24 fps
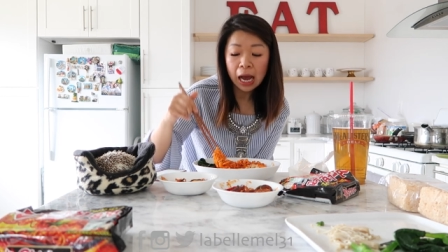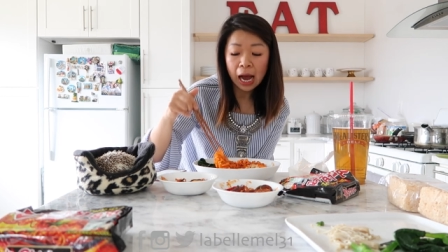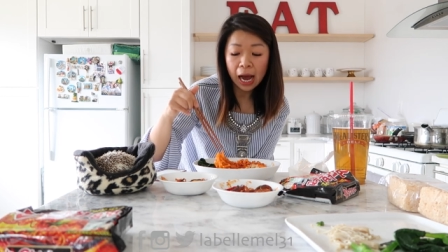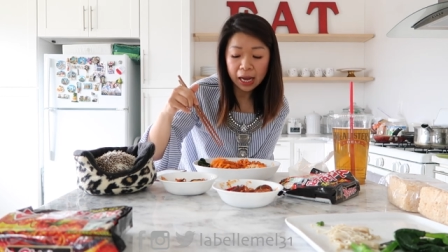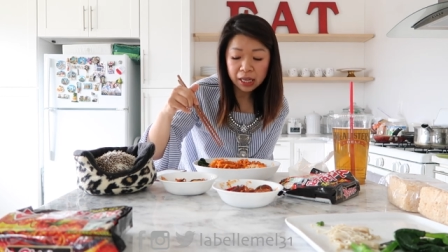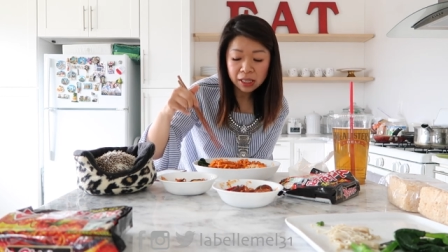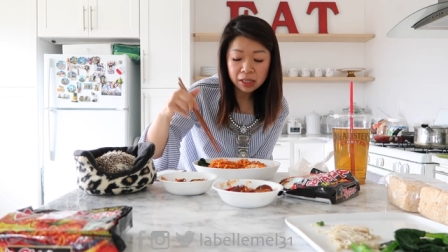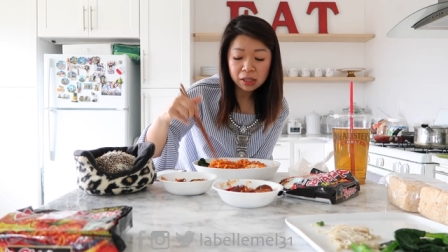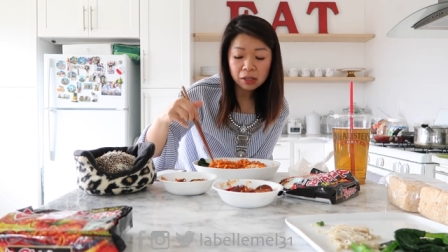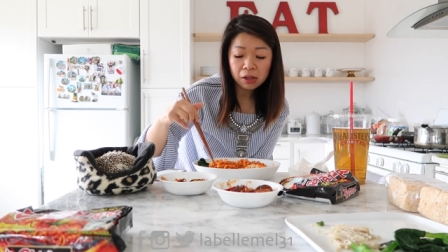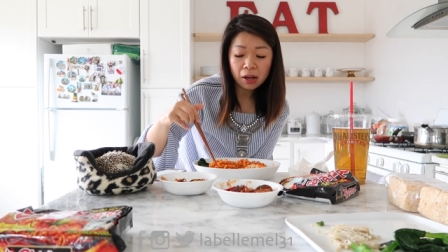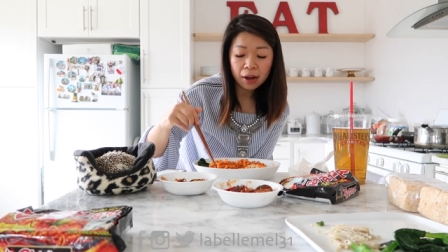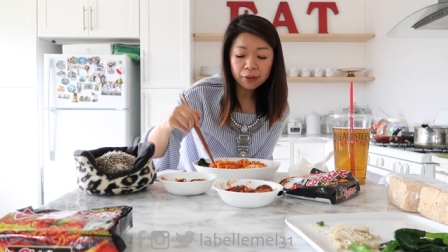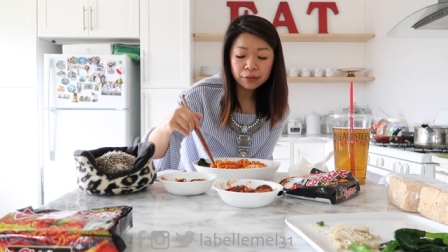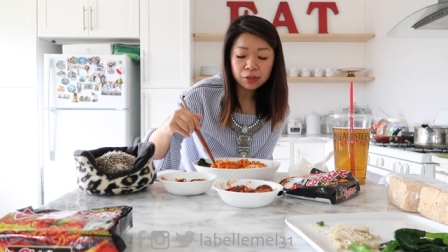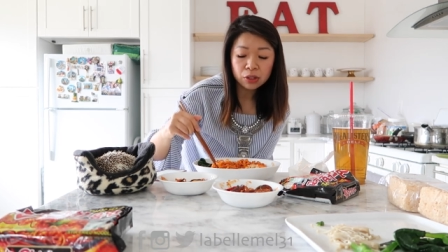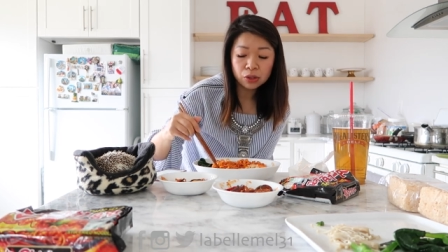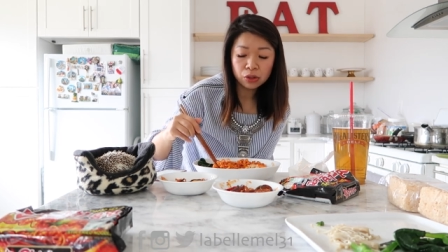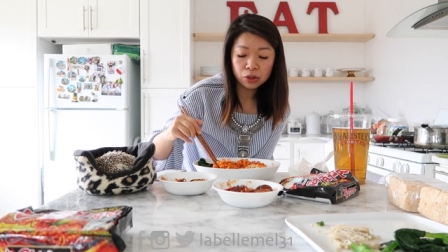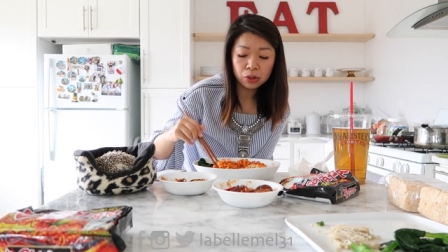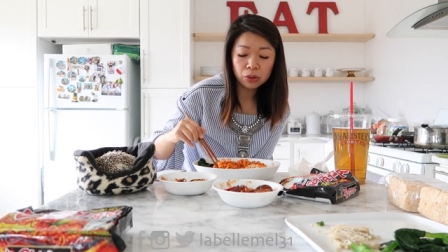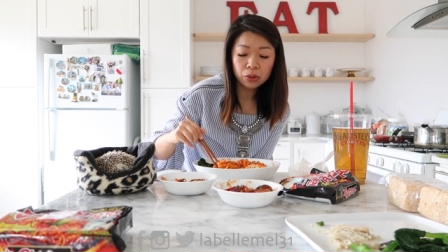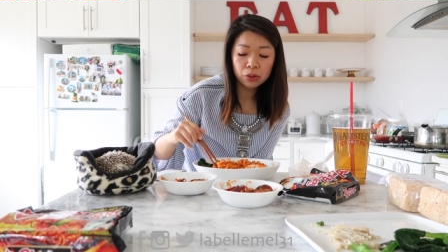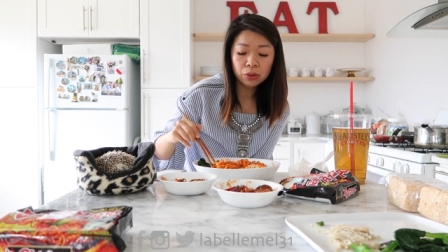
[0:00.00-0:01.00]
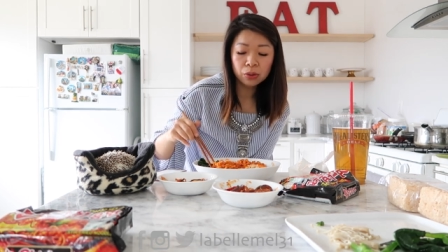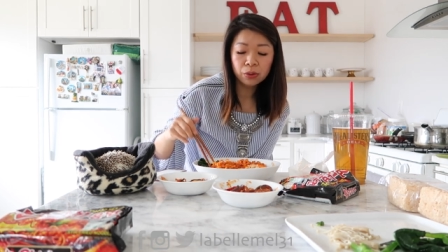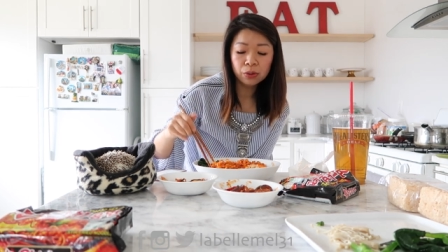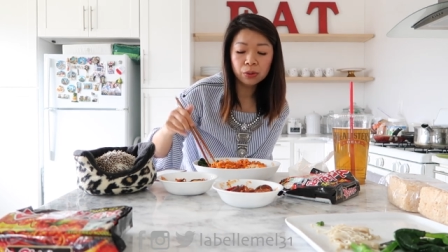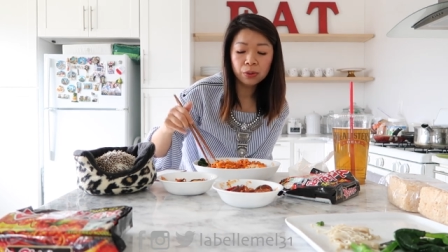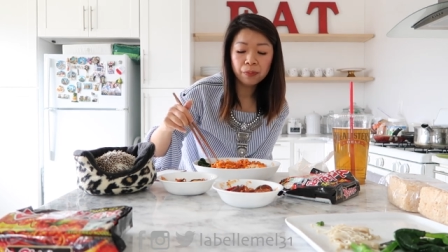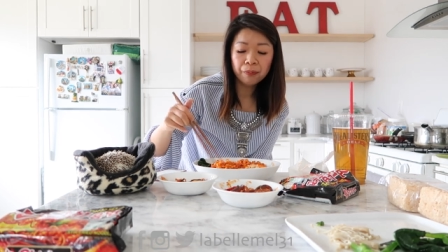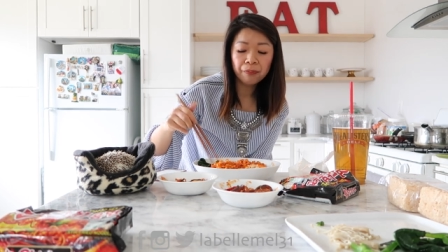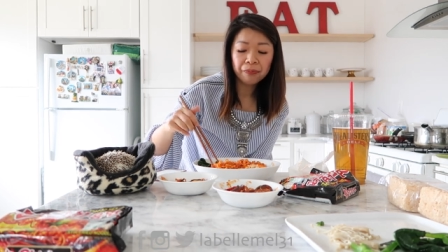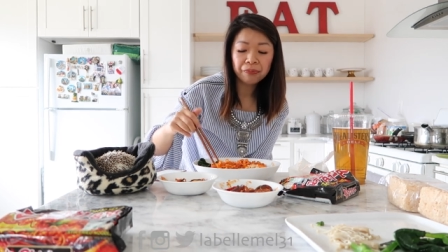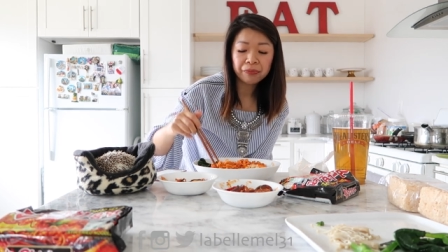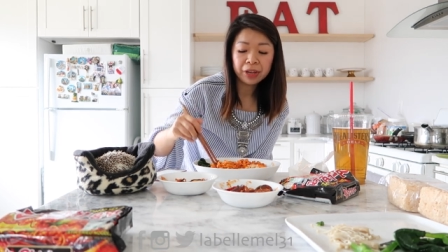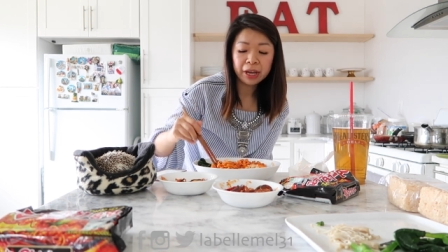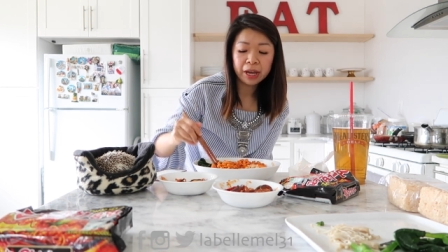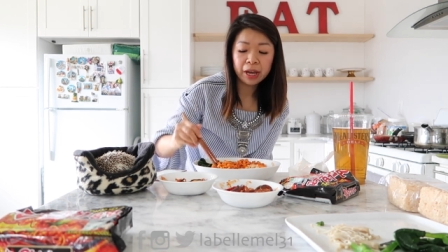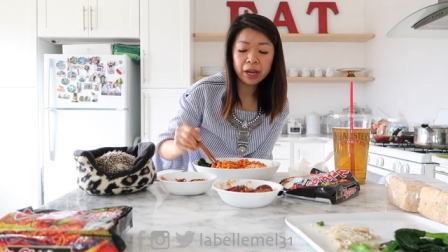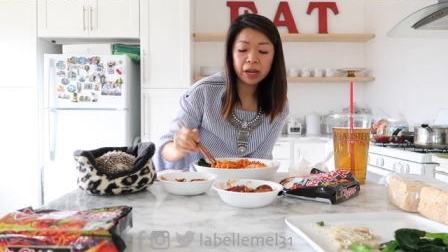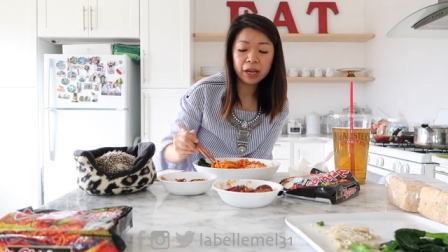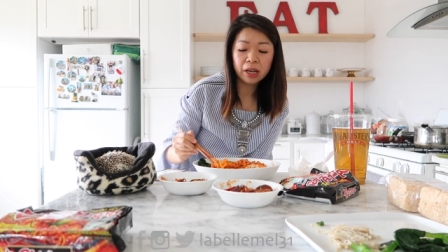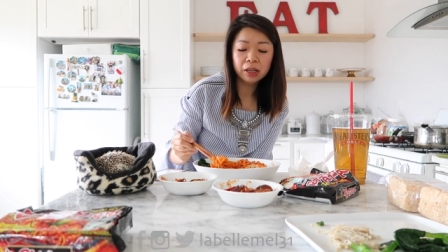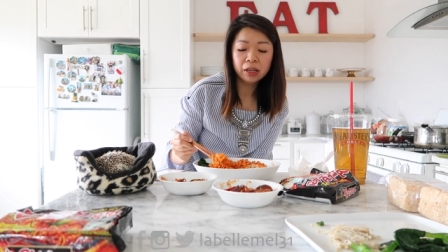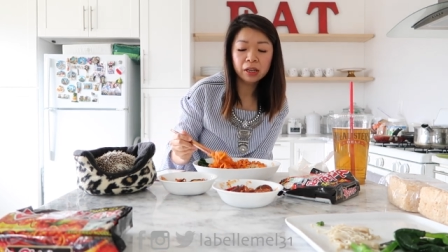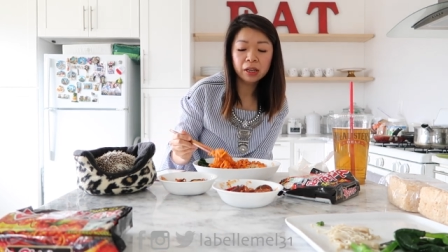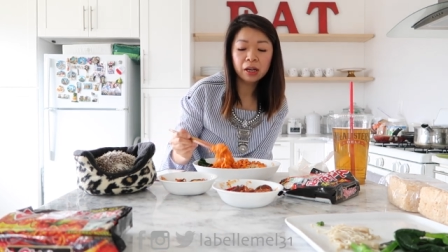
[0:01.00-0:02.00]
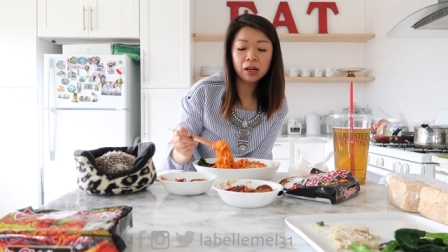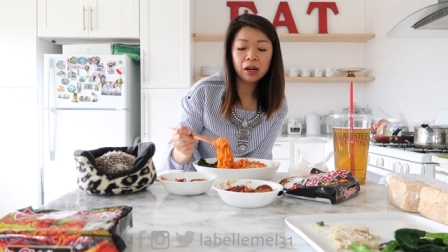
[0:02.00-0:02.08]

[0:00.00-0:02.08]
i still have to do a.